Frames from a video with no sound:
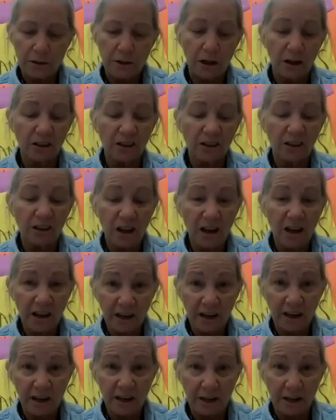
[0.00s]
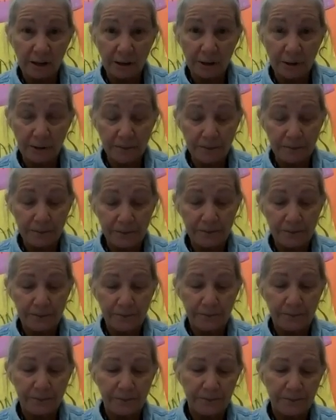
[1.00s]
a lot of color,
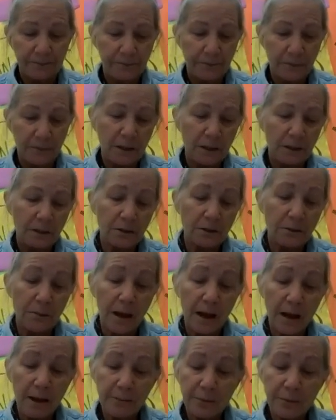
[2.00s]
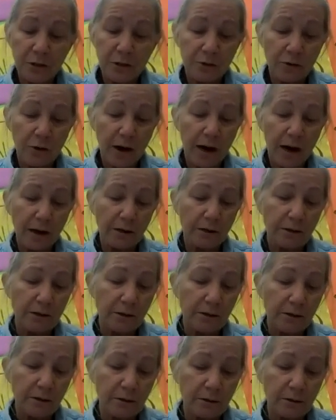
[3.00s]
some abstract.